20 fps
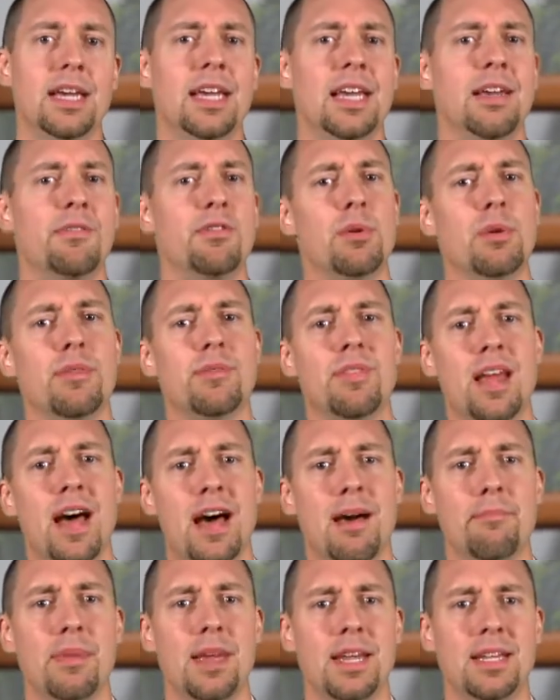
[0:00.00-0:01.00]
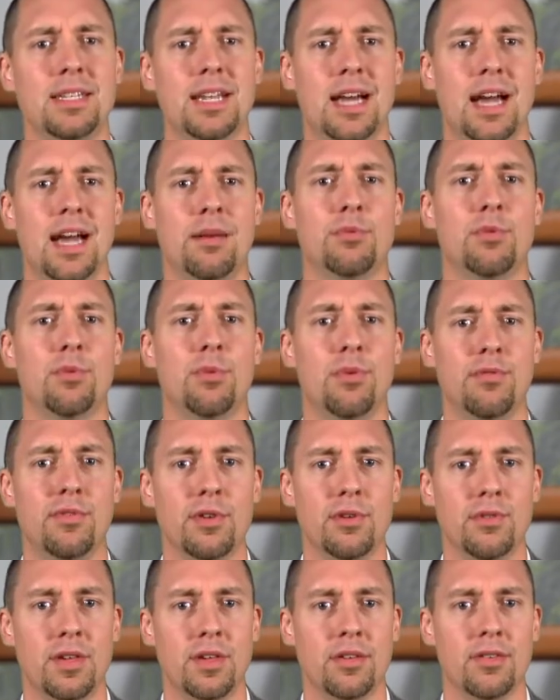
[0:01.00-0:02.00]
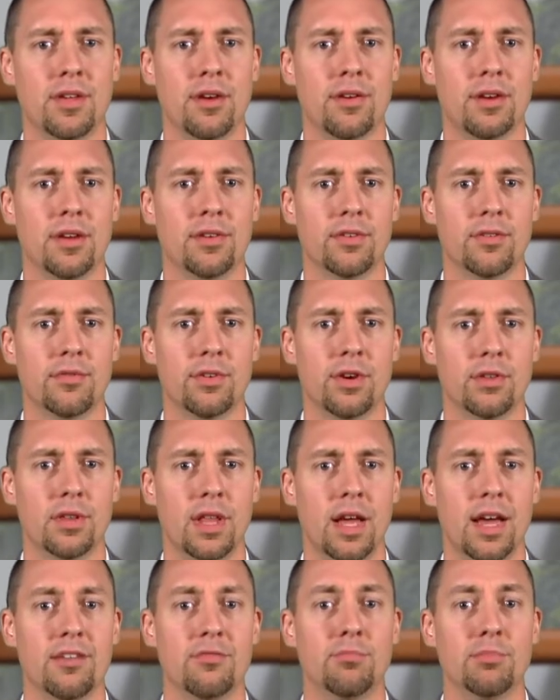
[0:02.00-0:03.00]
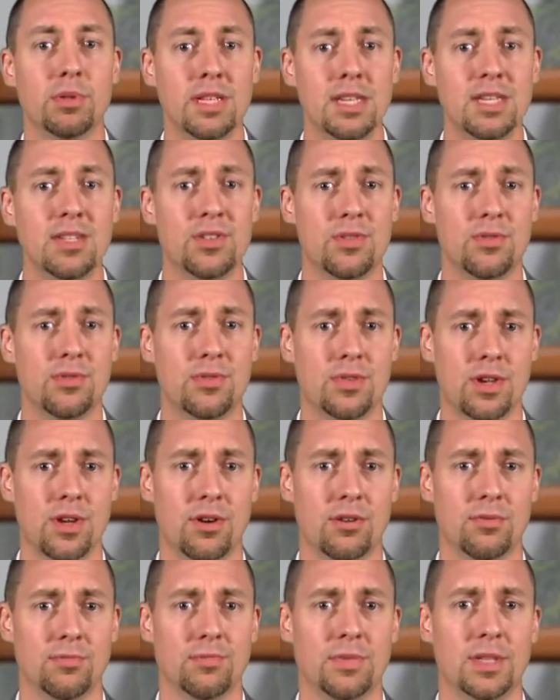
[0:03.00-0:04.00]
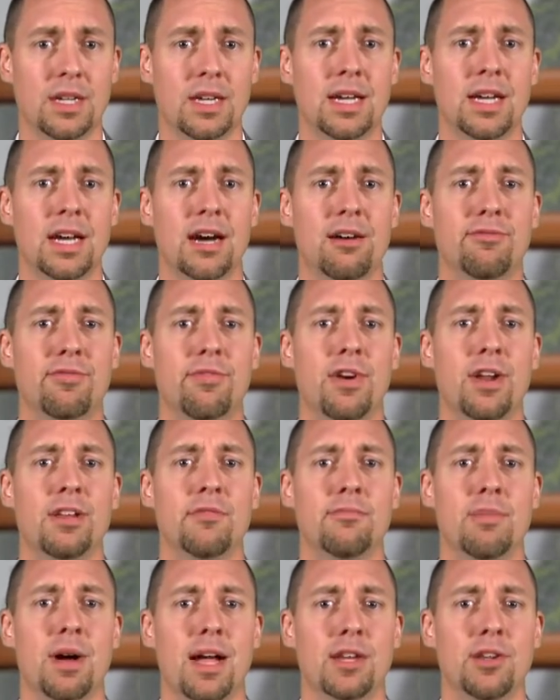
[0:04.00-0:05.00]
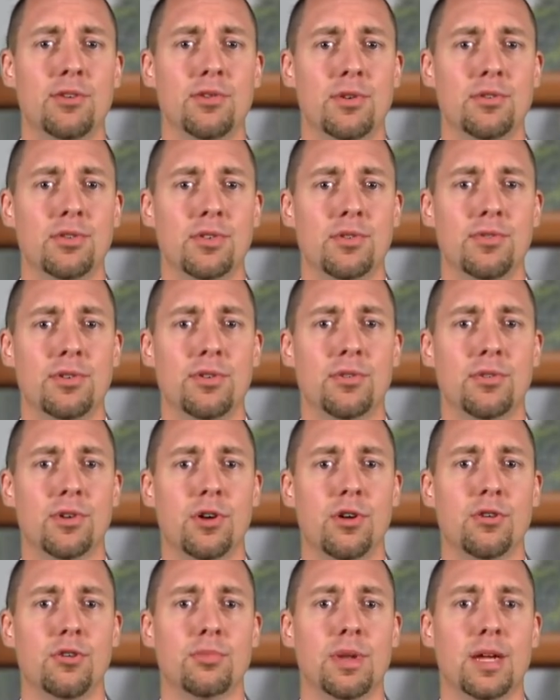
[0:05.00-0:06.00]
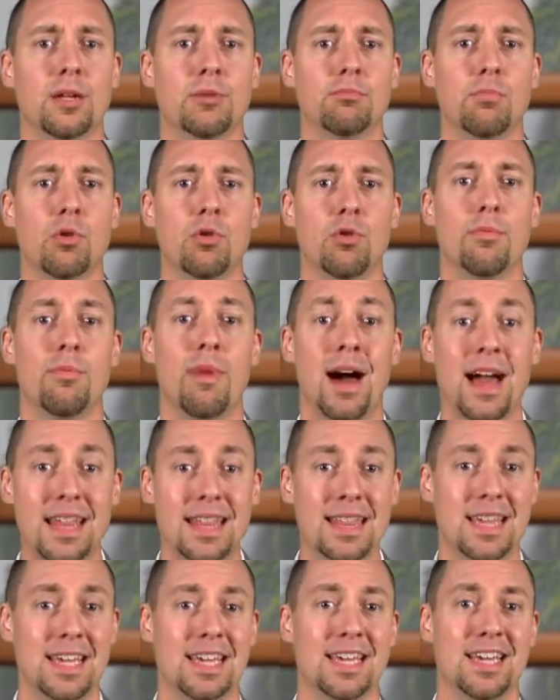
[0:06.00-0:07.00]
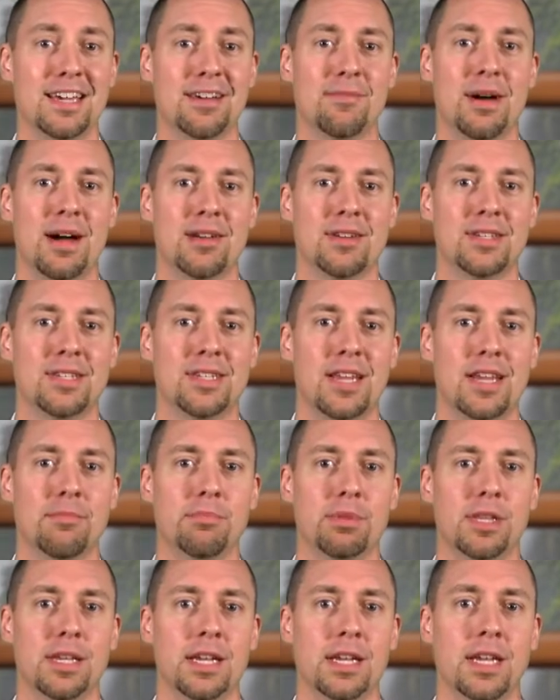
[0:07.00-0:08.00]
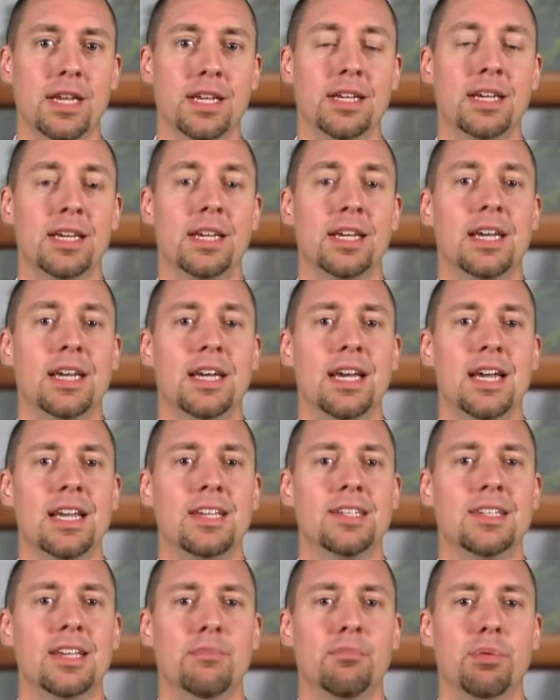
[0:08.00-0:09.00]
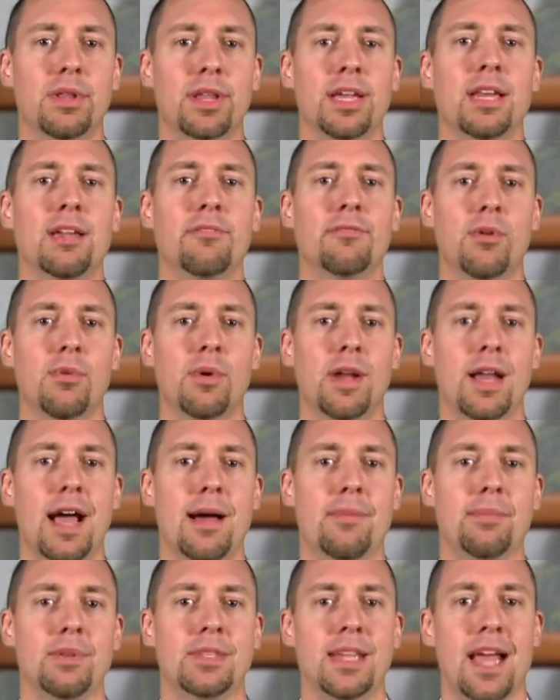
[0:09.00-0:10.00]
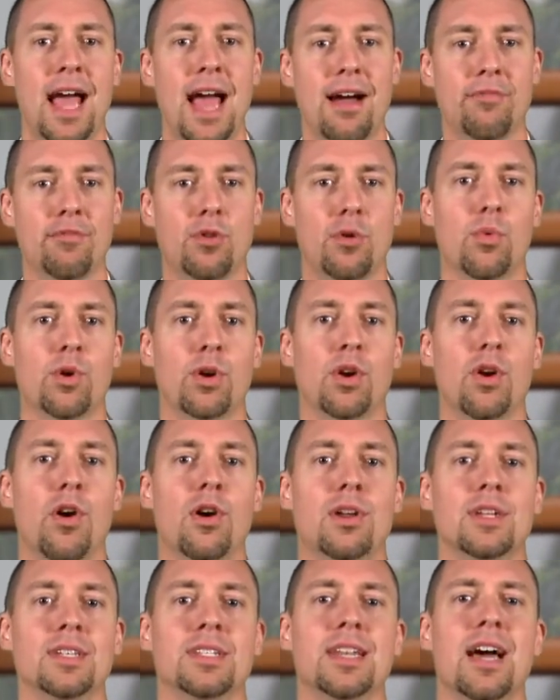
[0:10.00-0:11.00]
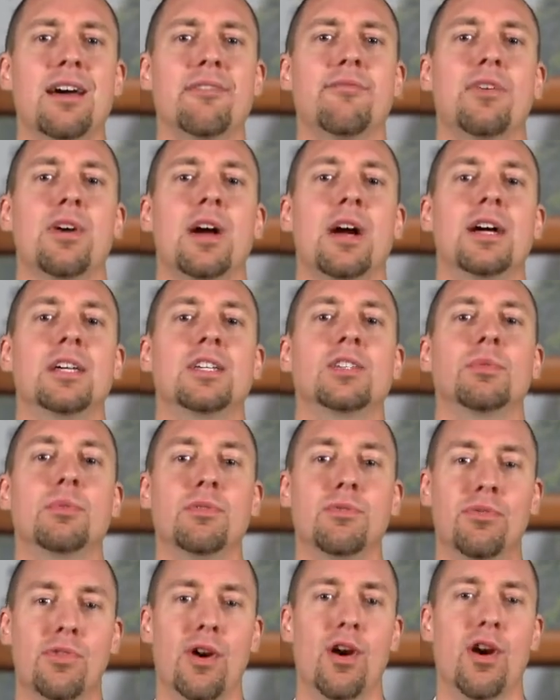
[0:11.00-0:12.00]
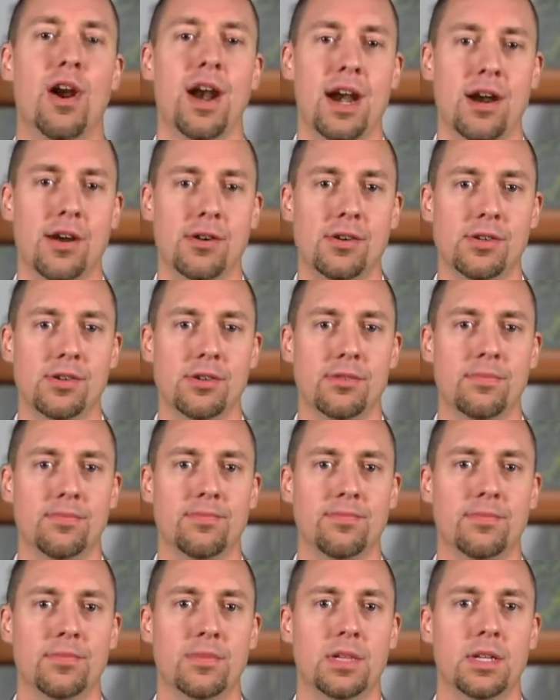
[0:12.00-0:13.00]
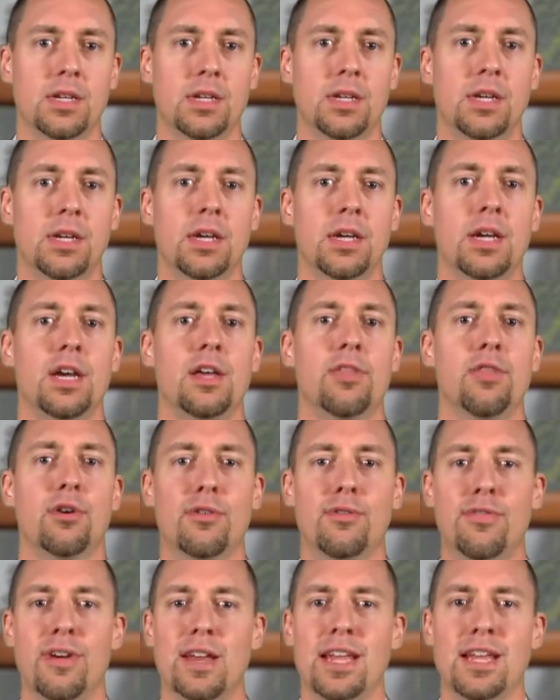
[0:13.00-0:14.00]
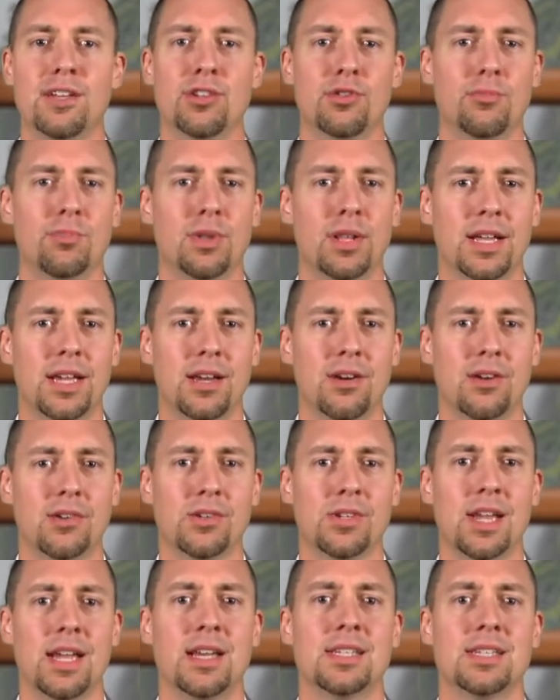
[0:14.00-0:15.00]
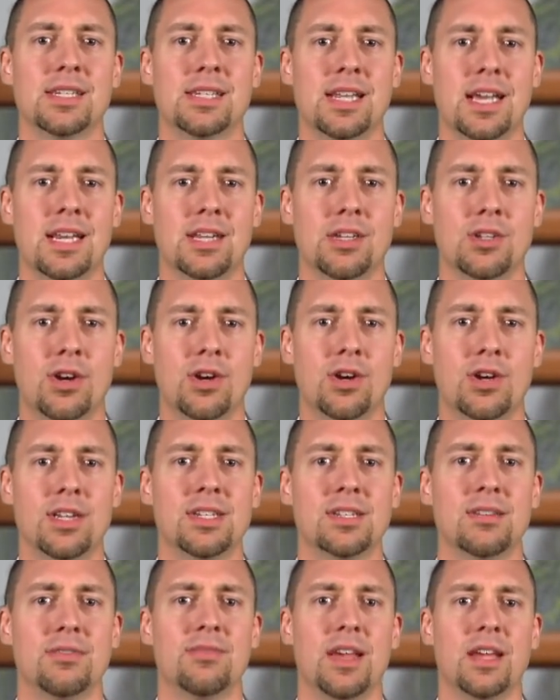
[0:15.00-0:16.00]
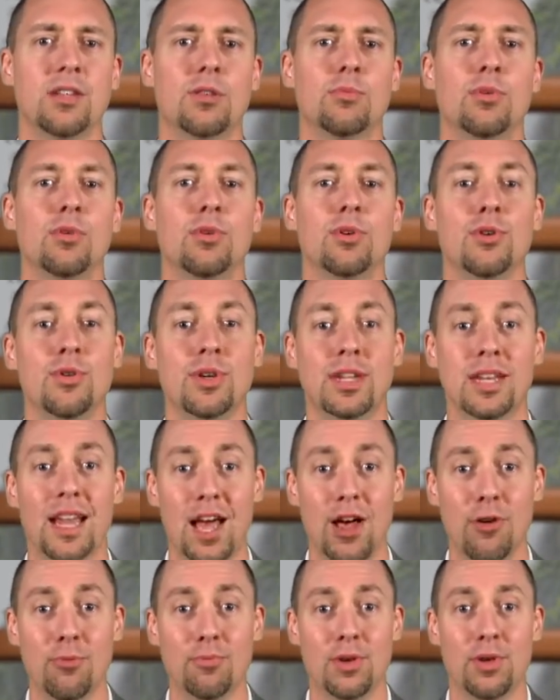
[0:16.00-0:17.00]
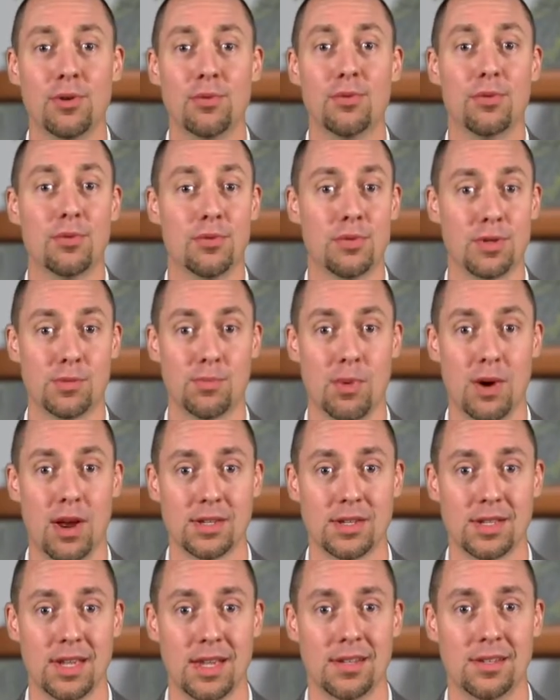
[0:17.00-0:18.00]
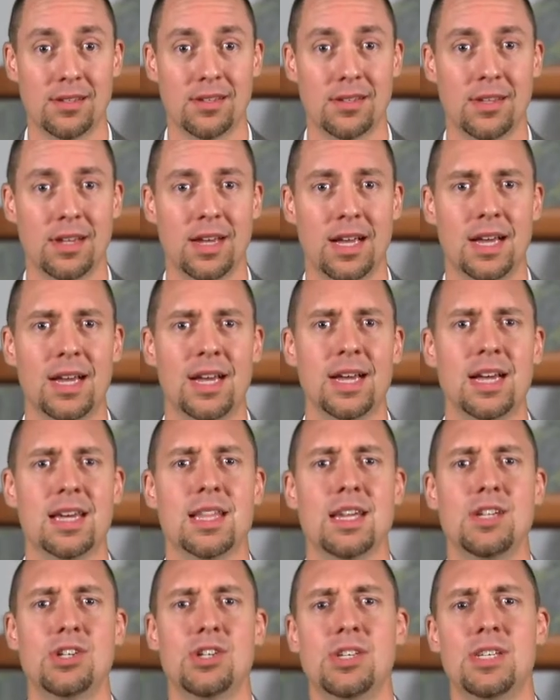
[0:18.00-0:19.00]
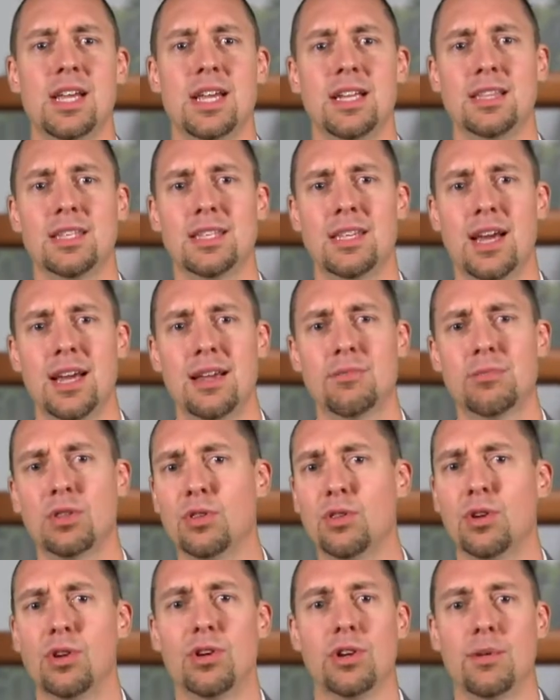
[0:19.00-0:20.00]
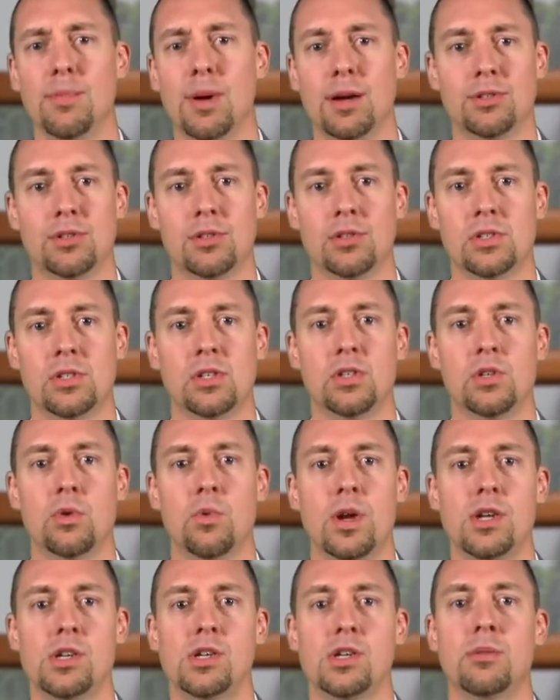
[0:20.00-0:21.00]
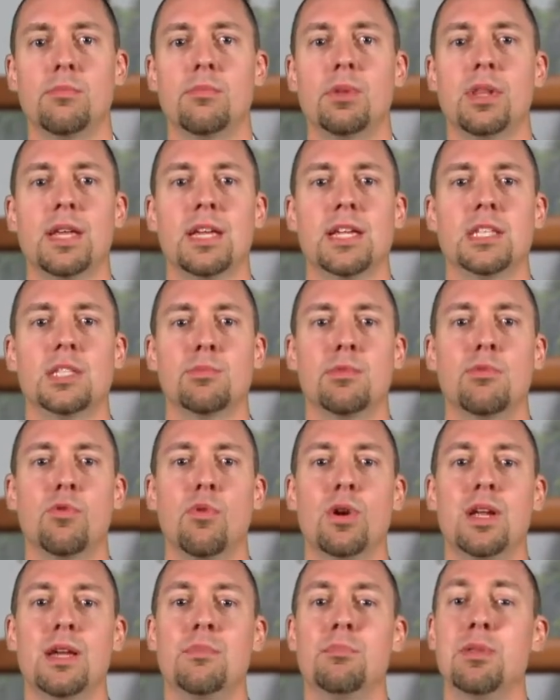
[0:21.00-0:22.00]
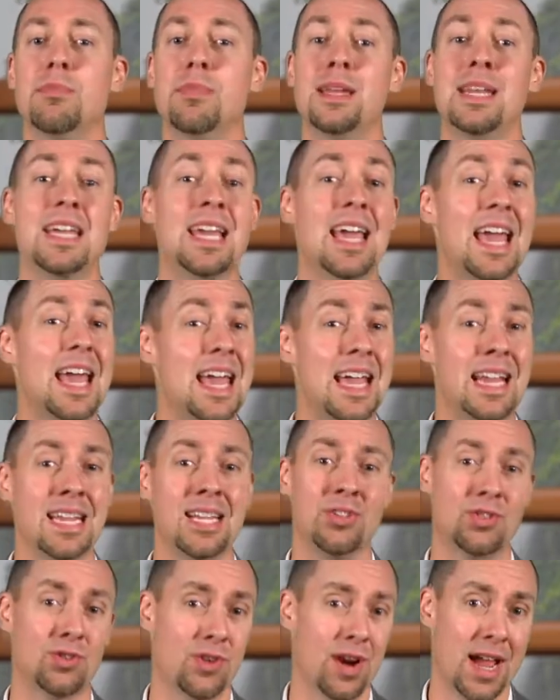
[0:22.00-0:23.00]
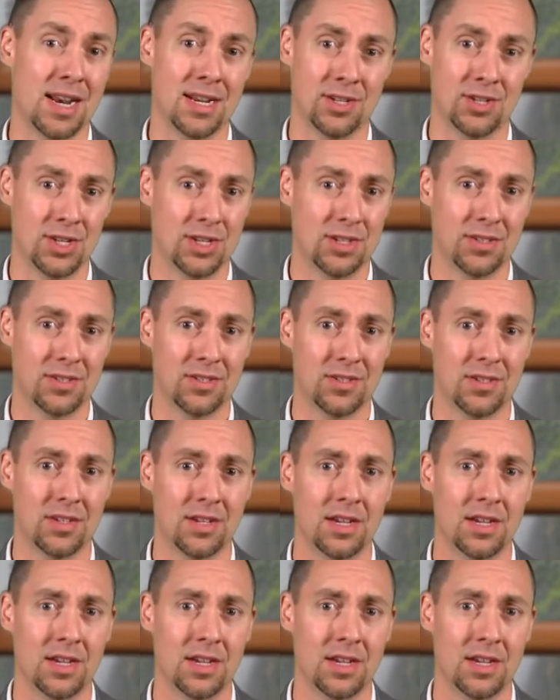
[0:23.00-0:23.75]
If you have not made time to review these areas of your life, please do so. A friend of mine who owns a funeral home helped mold my thinking about estate planning. He said planning for what happens after we're gone is not for us, but for our heirs. There are financial planners and estate attorneys available who can help you through this process. They should take the time to learn about your situation and plans before implementing any strategies.